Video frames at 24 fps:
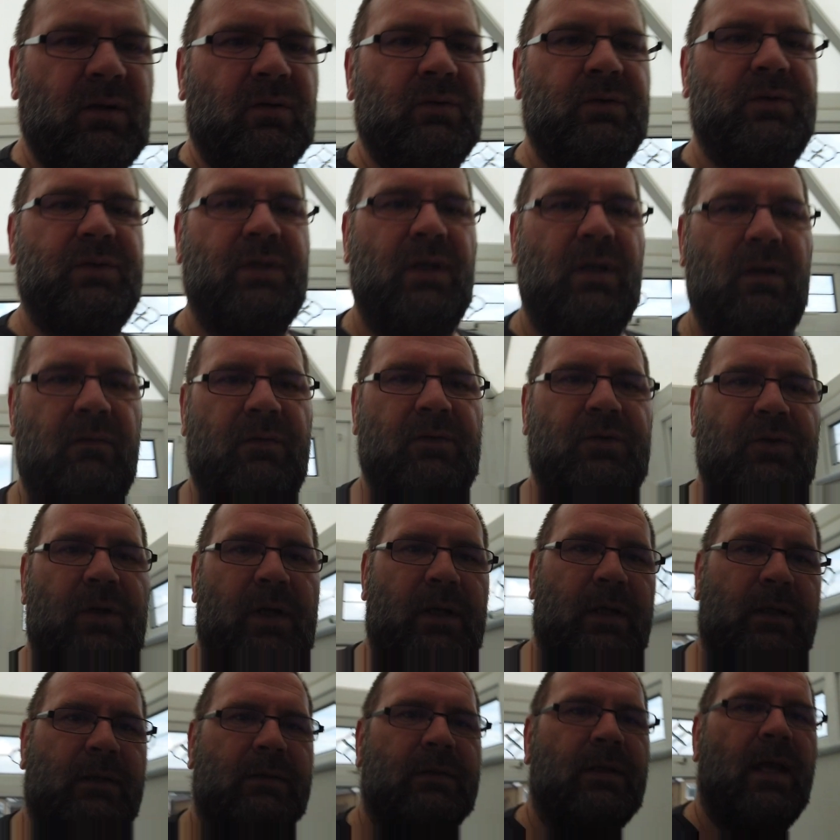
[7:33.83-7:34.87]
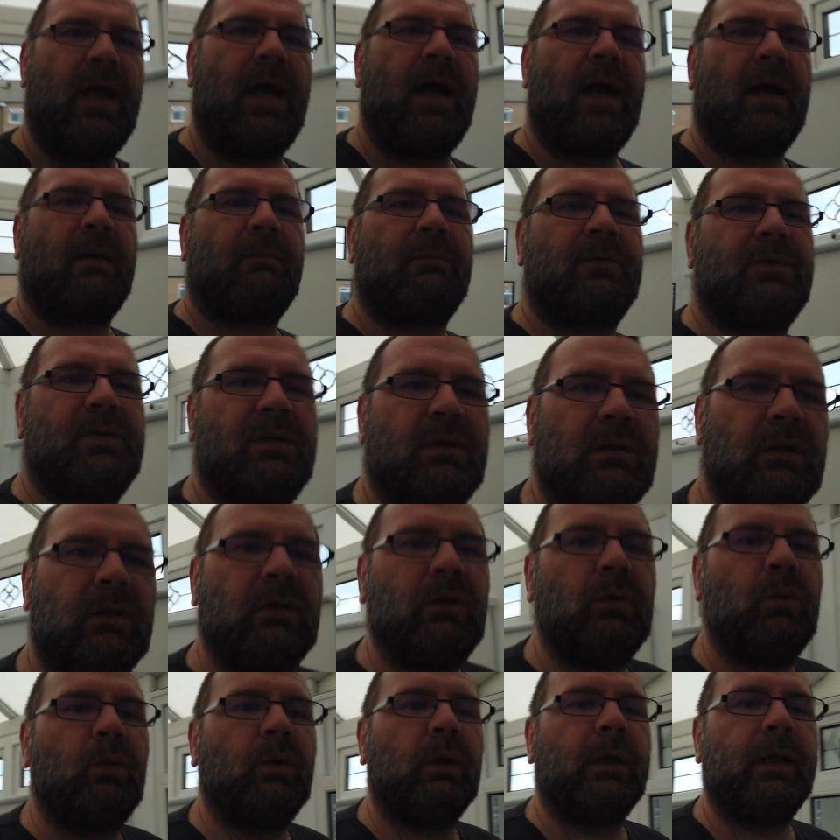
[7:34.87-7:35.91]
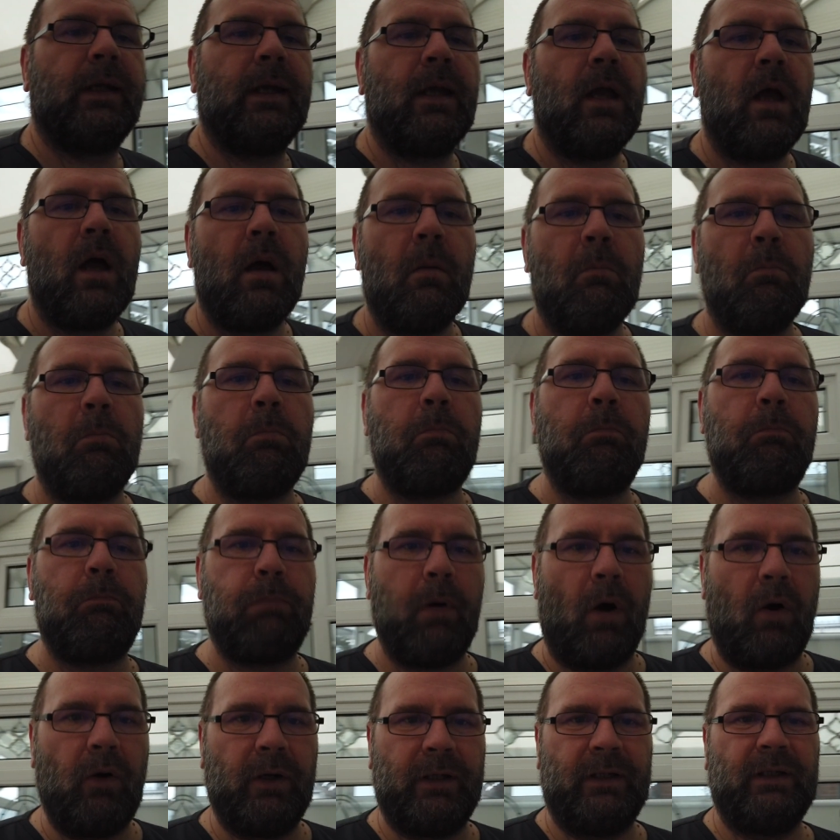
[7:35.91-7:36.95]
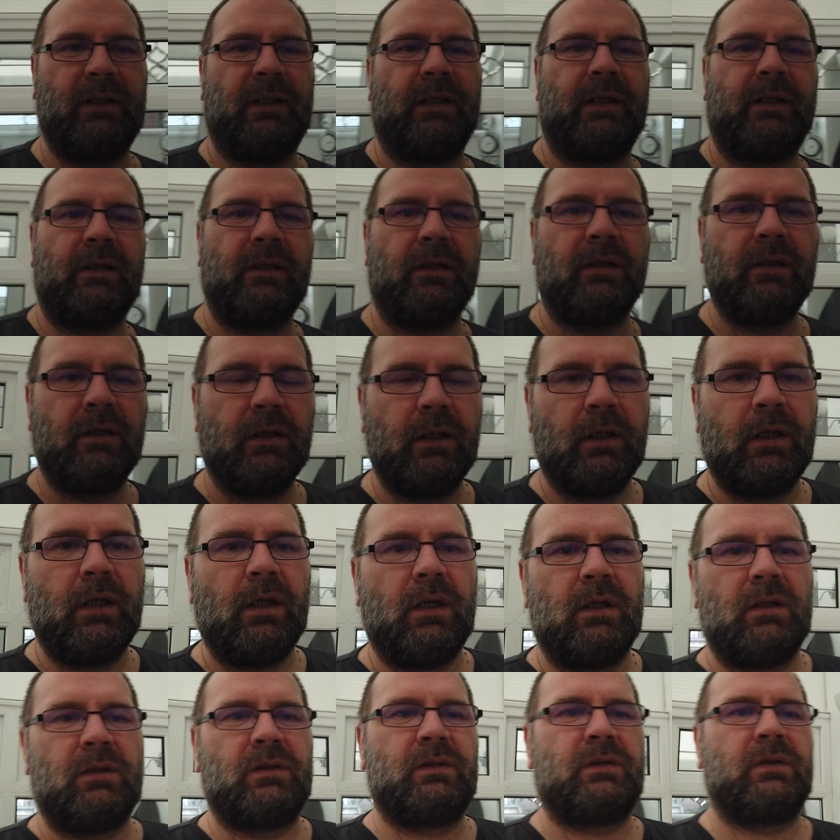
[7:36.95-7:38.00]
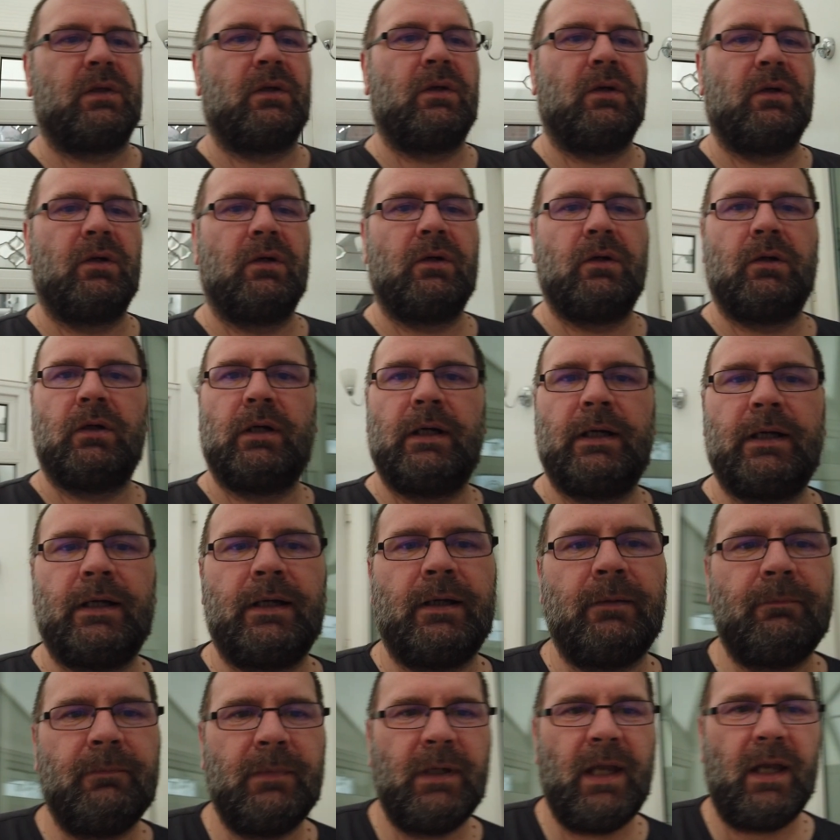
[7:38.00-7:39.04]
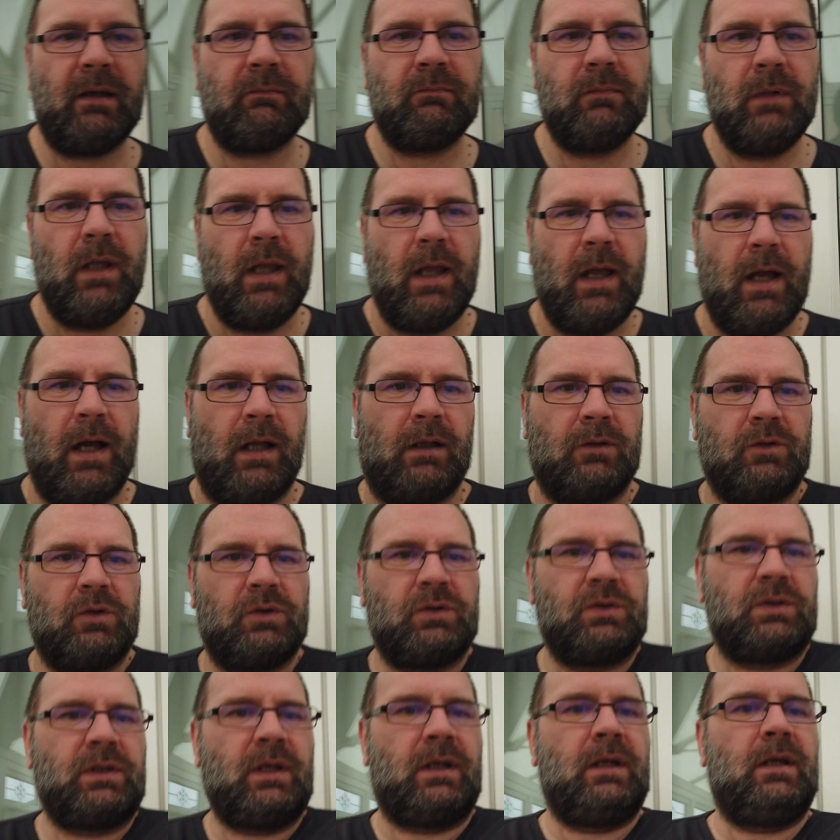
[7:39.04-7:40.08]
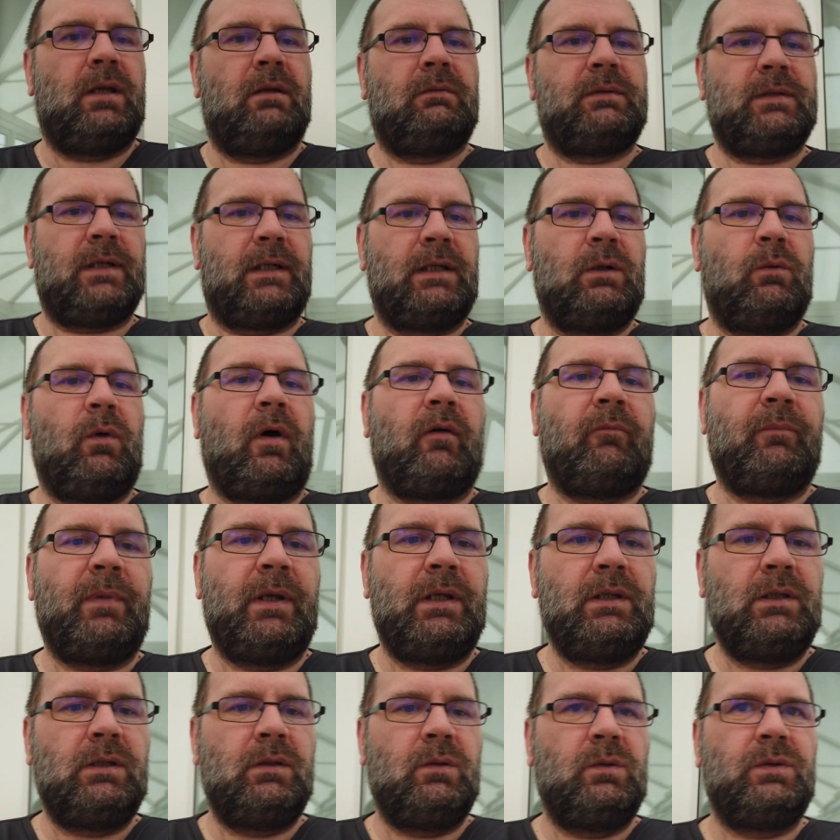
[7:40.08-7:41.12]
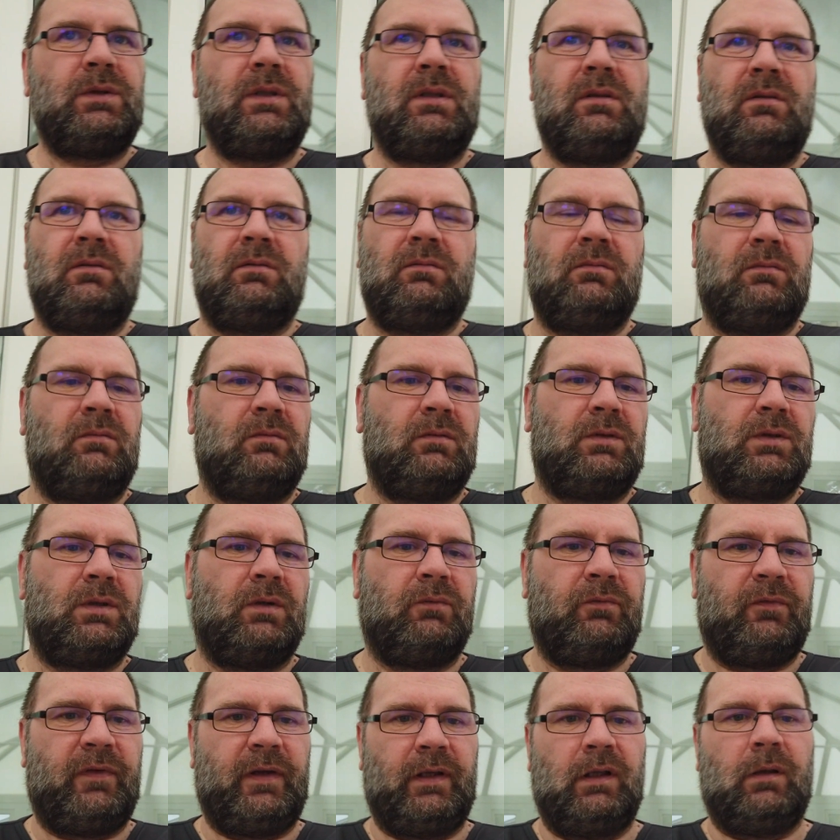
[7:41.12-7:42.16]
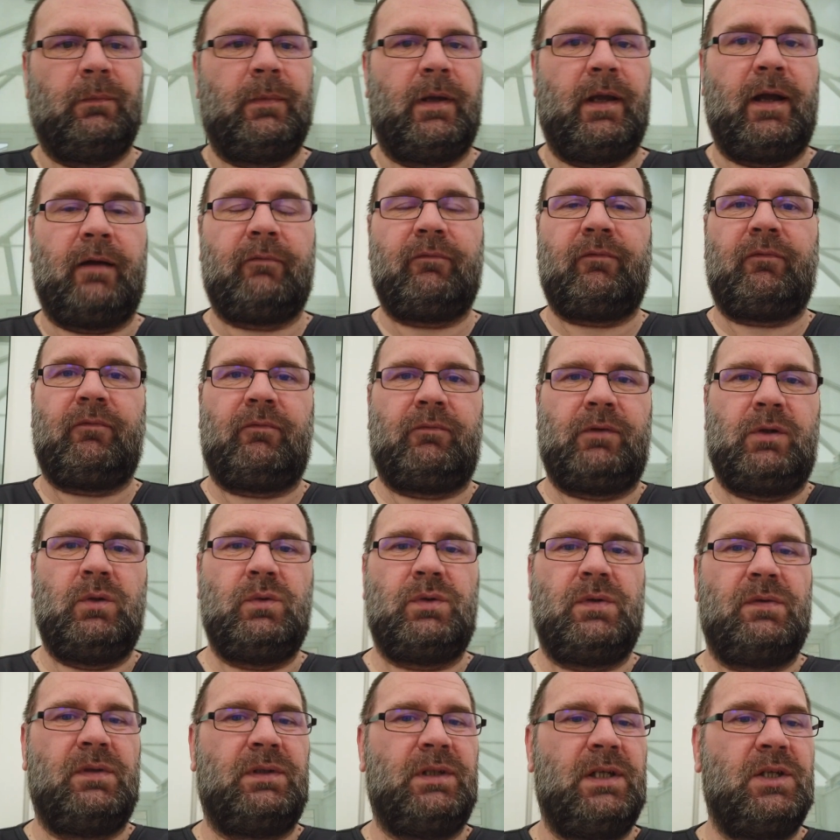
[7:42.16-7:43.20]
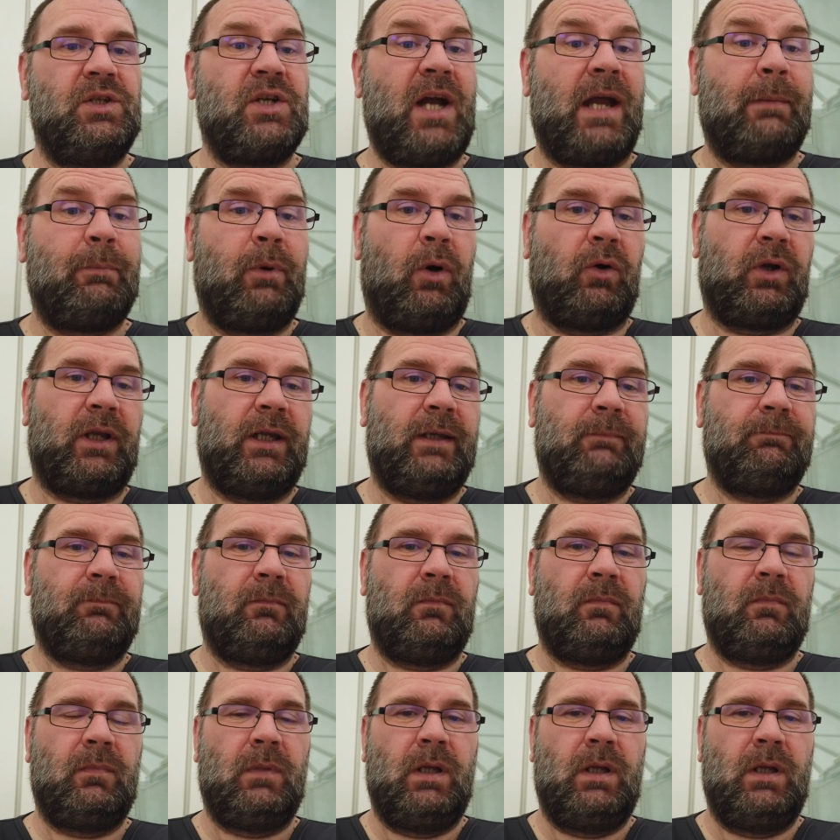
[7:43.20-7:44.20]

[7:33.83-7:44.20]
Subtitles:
conservatory and it's absolutely boiling. So yeah, I'll just tell you what I've been using to film it. I've using the DJI Pocket